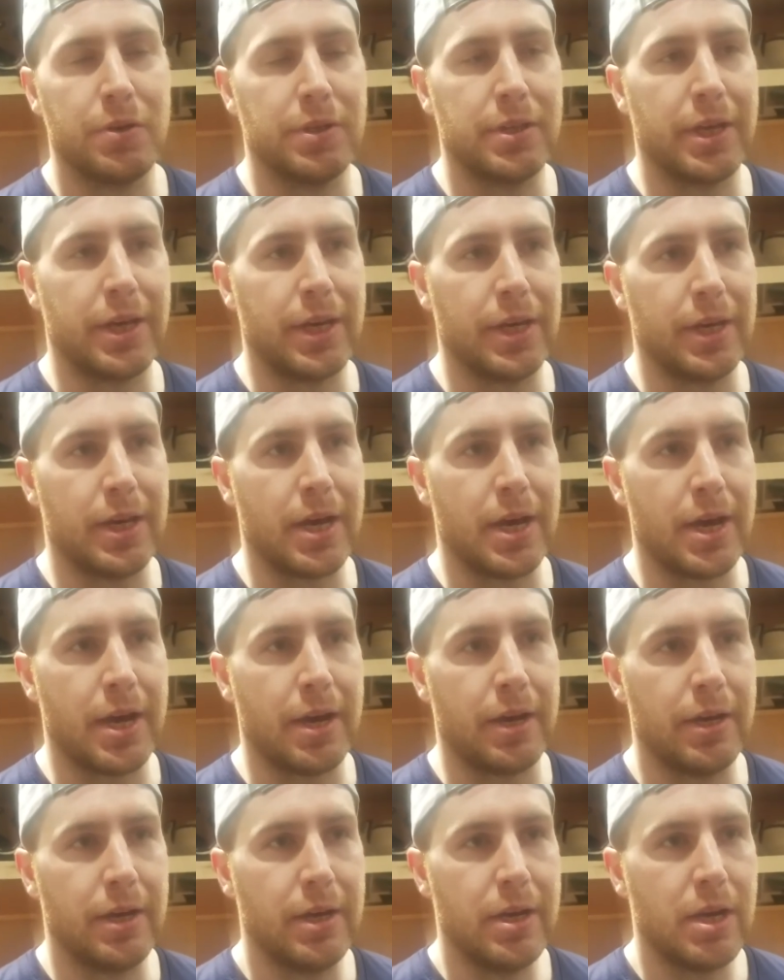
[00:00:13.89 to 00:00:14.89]
And then
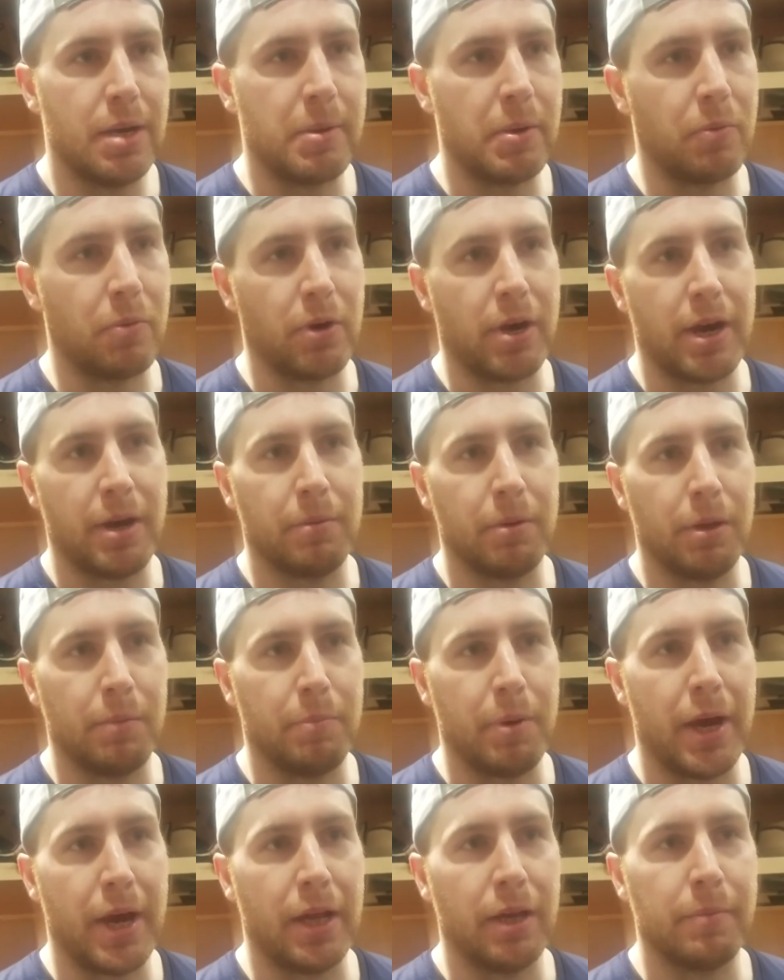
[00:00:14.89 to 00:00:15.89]
uh, I mean, we are able to
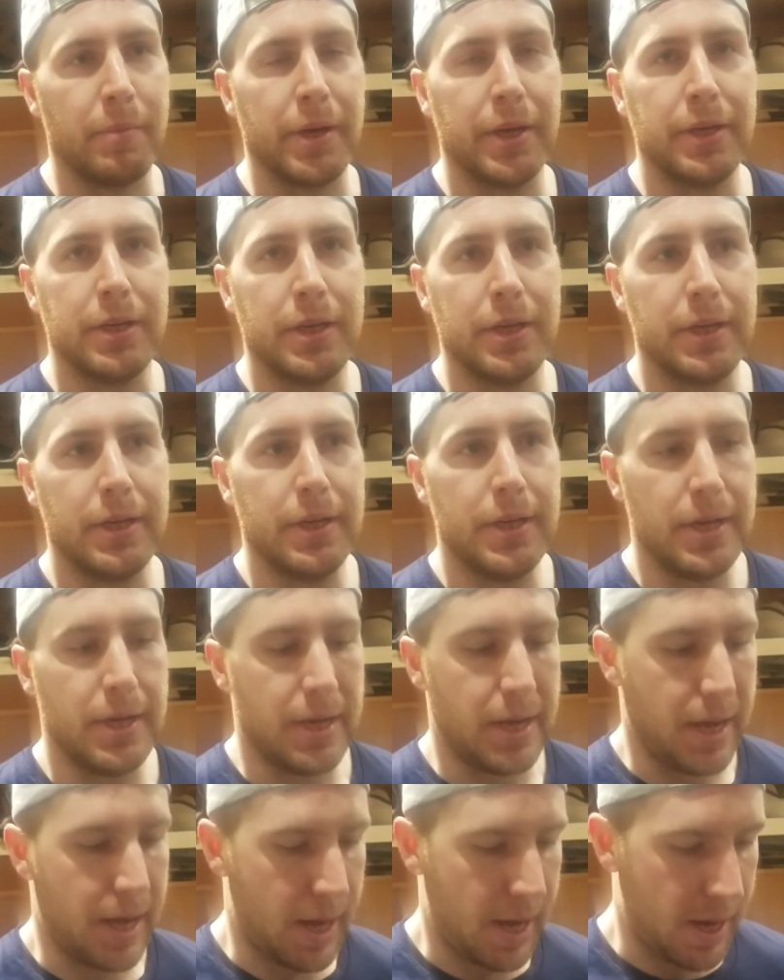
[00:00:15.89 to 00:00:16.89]
pile them in
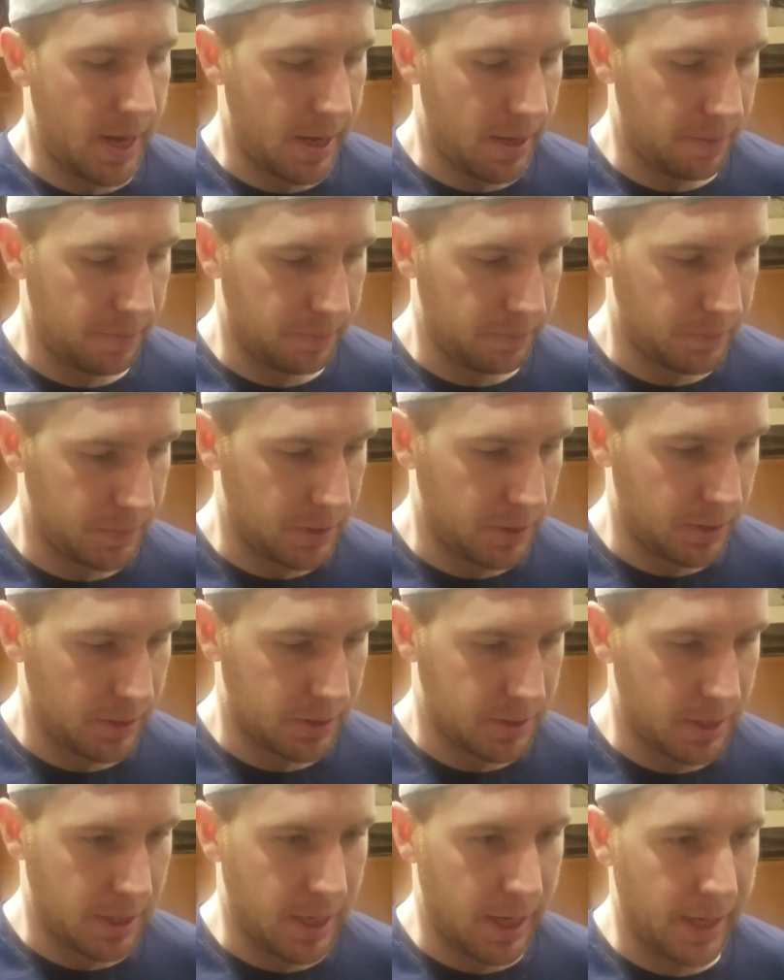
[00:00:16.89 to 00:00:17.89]
um,
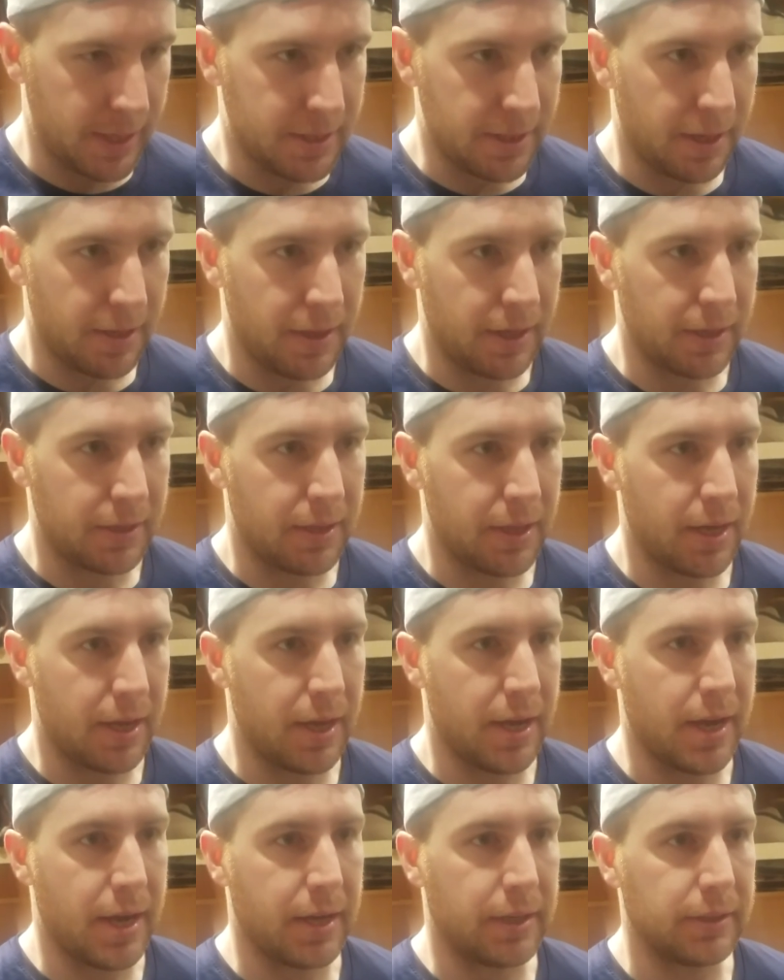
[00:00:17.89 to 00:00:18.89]
t- tonight. I think they
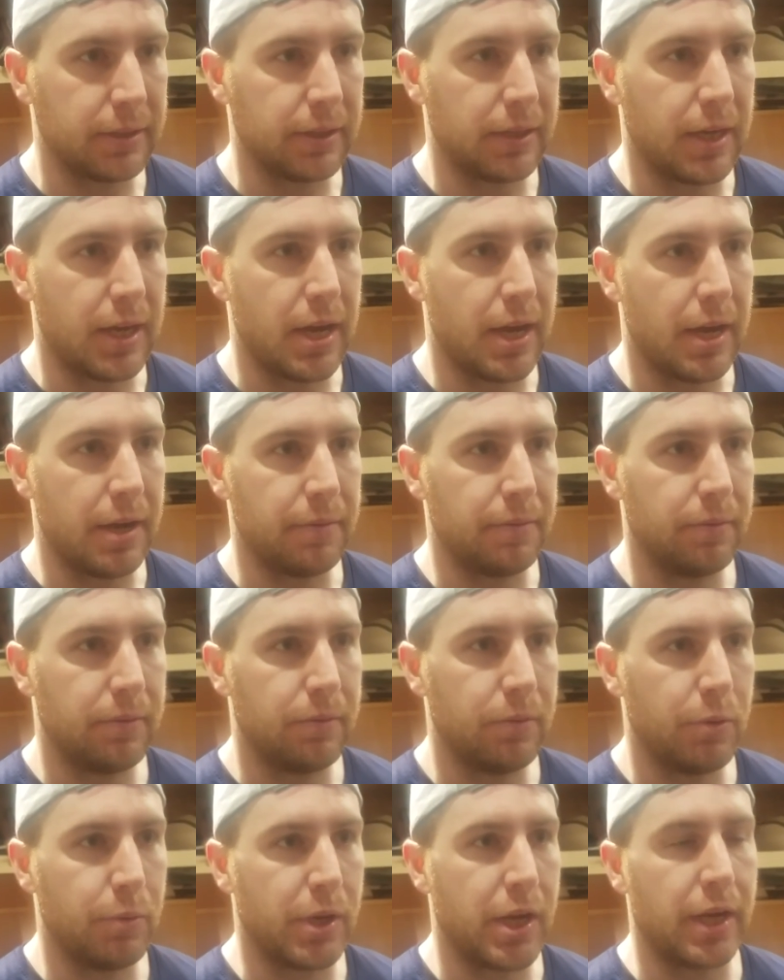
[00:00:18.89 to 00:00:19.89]
uh, uh
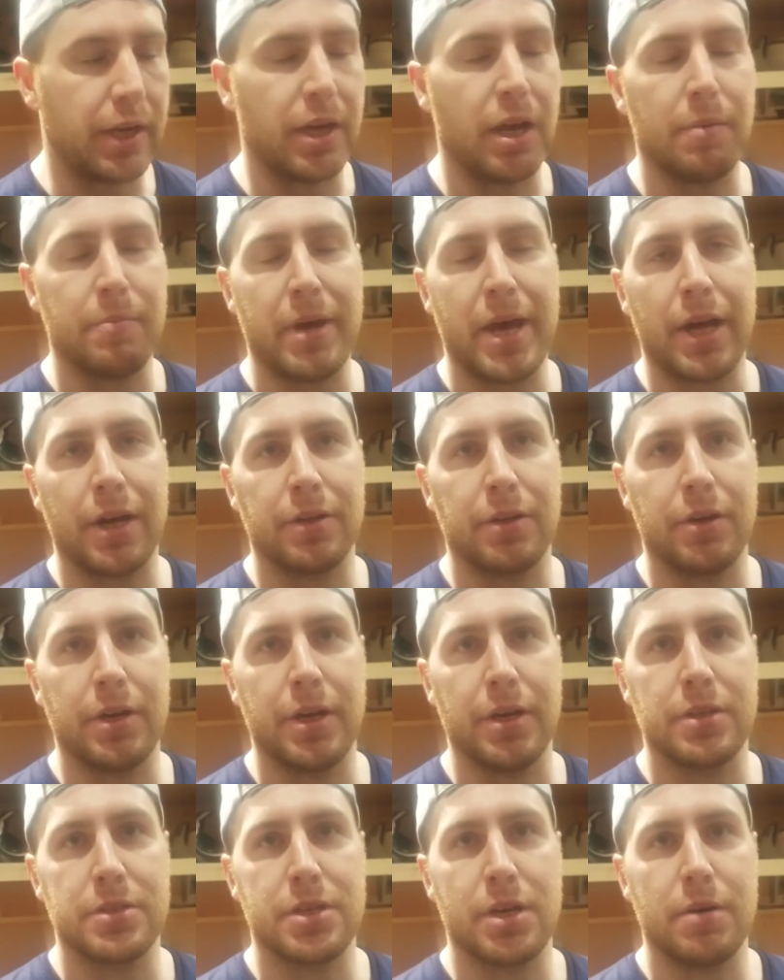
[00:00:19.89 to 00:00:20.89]
we kind of got them back on their
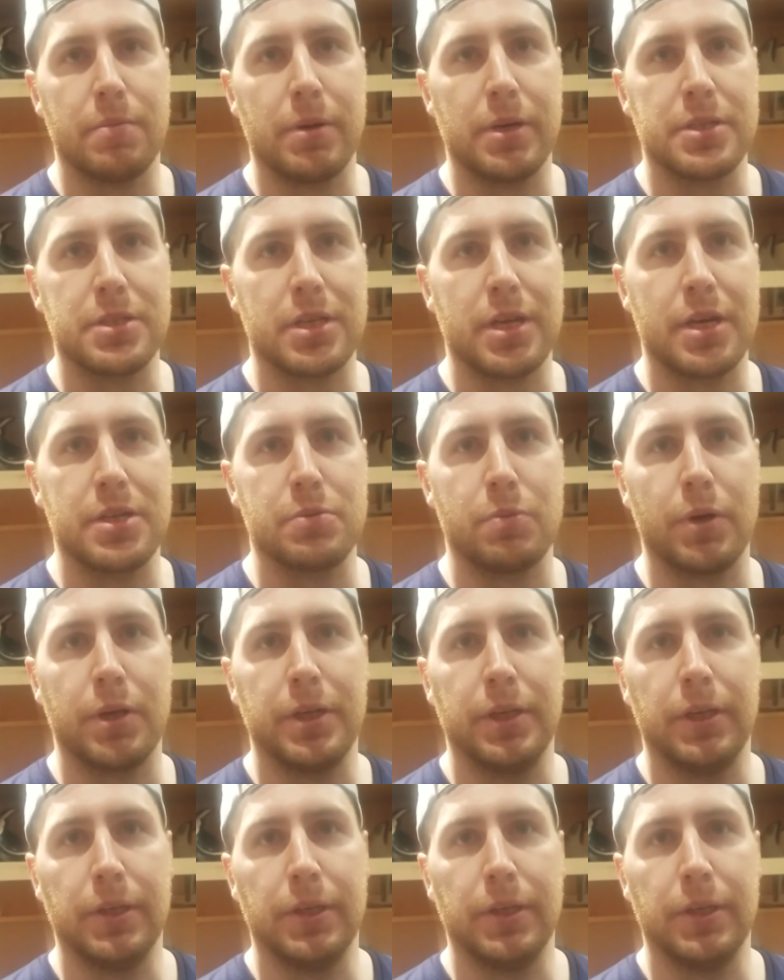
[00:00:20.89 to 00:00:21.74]
heels there, but it's a nice win